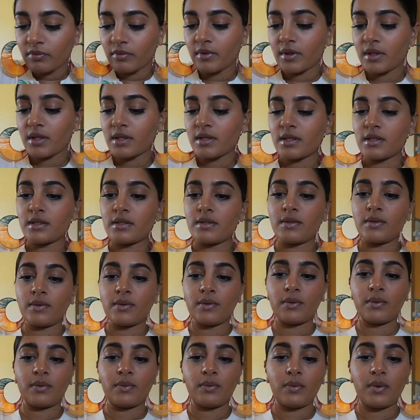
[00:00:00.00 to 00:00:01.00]
is
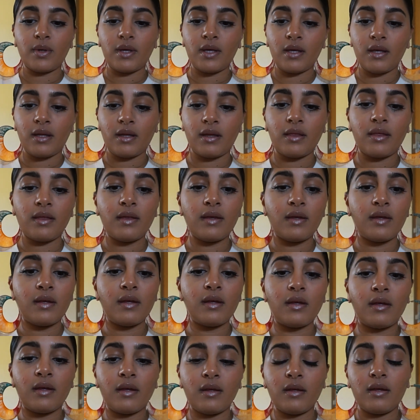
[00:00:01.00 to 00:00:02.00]
with
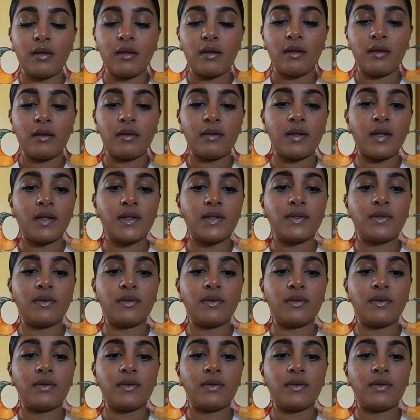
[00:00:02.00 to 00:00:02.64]
this